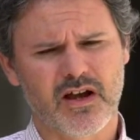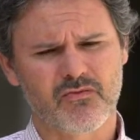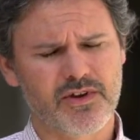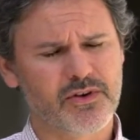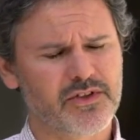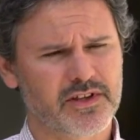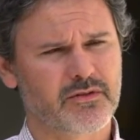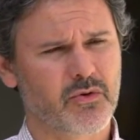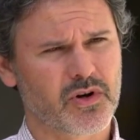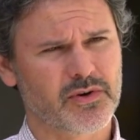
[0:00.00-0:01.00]
real things
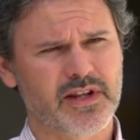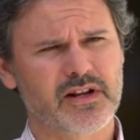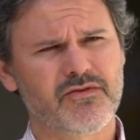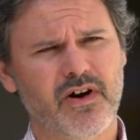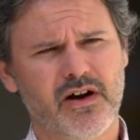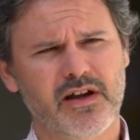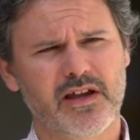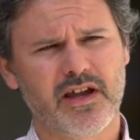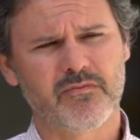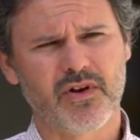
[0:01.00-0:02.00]
that we want to identify
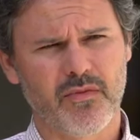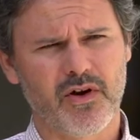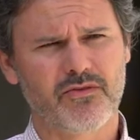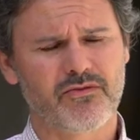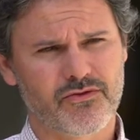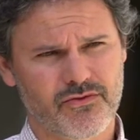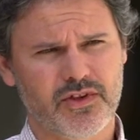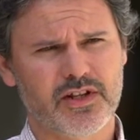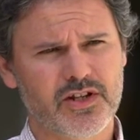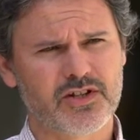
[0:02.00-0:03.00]
and promote through
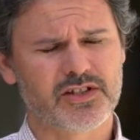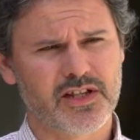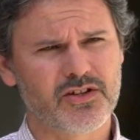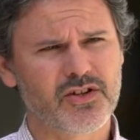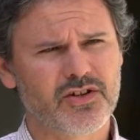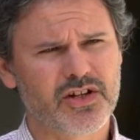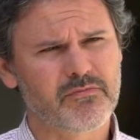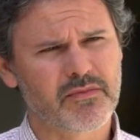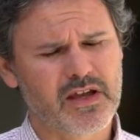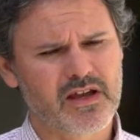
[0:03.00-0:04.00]
the Indigenous internship.
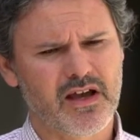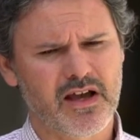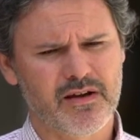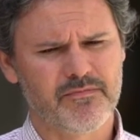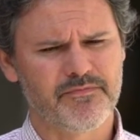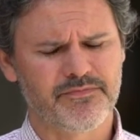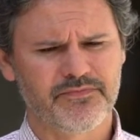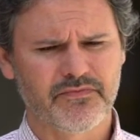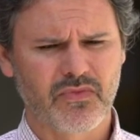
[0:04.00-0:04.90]
And